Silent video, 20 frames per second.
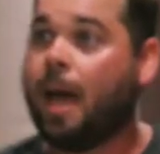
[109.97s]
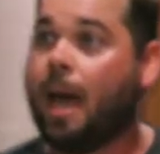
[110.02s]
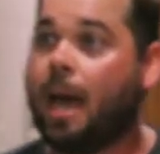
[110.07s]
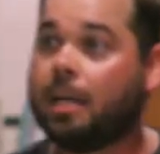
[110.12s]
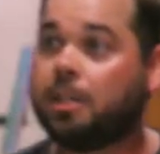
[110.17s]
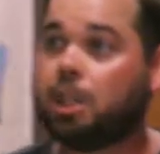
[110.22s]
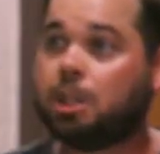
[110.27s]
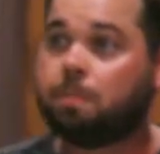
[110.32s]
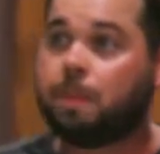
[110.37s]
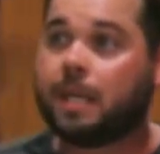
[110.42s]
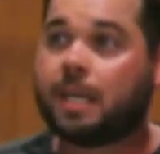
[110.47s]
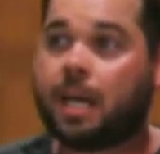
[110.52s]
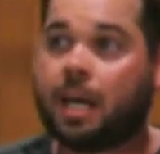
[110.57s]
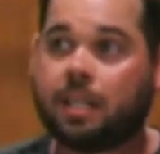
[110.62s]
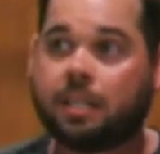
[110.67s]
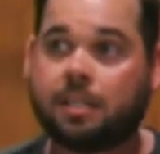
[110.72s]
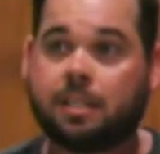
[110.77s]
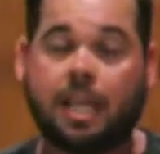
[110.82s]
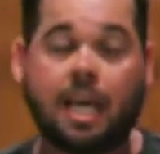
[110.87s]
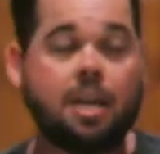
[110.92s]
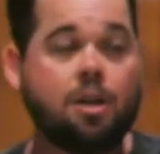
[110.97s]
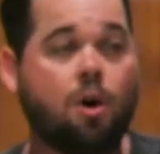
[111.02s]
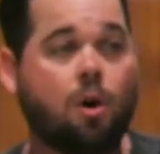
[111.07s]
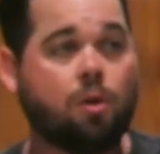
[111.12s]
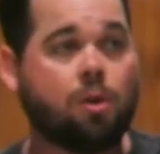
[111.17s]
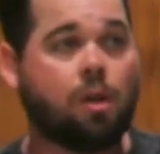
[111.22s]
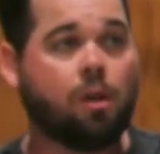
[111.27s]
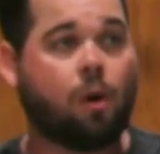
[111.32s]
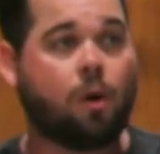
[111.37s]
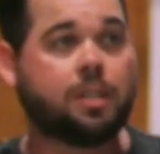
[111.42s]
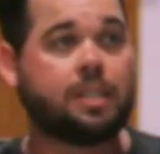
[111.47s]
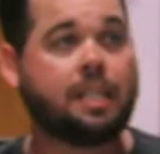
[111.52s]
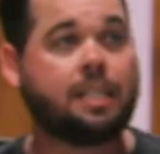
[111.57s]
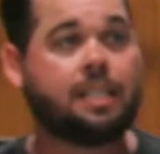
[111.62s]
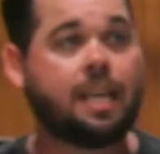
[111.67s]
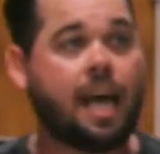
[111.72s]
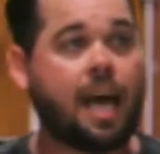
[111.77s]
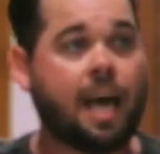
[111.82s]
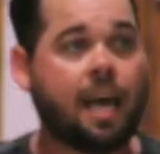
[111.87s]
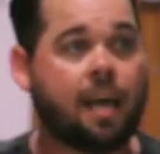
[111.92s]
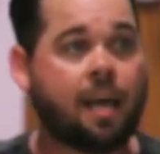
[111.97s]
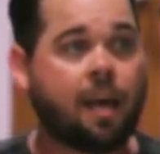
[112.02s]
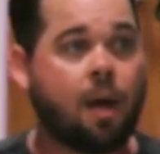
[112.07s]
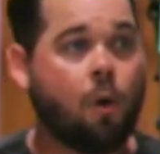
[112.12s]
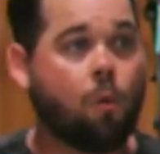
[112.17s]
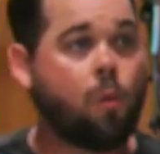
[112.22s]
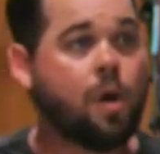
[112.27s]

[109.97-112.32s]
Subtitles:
And just because they know the Lord today,